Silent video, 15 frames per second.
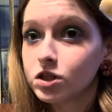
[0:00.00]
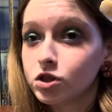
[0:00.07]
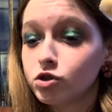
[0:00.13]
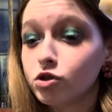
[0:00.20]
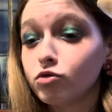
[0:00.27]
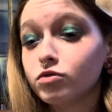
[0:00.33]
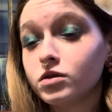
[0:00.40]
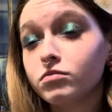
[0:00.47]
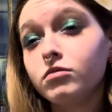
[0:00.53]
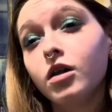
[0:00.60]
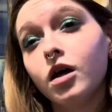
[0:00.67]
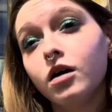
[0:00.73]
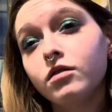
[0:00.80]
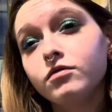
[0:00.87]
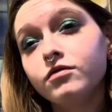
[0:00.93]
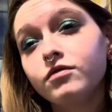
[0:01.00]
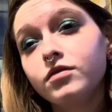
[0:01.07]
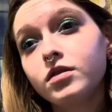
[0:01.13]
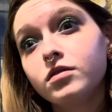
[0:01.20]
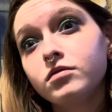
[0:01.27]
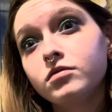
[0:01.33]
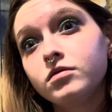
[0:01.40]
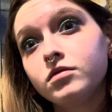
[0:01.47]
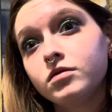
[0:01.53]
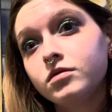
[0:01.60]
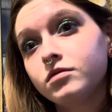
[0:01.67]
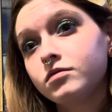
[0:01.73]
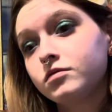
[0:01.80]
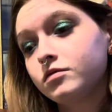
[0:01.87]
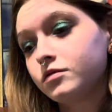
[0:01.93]
show some love.
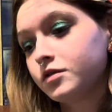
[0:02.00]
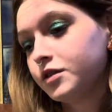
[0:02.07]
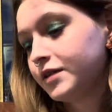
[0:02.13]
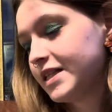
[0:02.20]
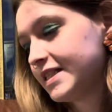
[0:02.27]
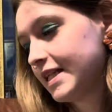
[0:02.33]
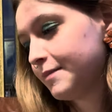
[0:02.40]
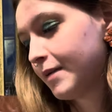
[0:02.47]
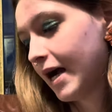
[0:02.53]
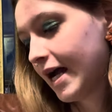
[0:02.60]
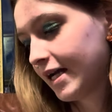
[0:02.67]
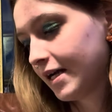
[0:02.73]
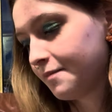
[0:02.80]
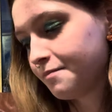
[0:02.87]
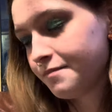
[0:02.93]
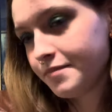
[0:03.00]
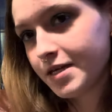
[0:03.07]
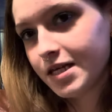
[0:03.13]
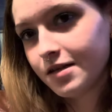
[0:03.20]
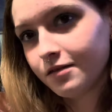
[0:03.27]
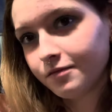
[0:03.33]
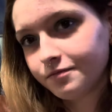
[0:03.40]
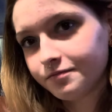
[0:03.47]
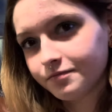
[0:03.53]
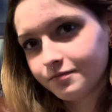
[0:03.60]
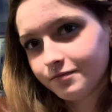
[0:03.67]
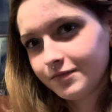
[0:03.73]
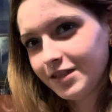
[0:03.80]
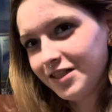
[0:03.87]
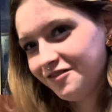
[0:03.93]
Do you want to say bye, Happy?
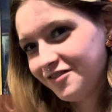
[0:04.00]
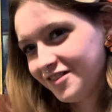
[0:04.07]
You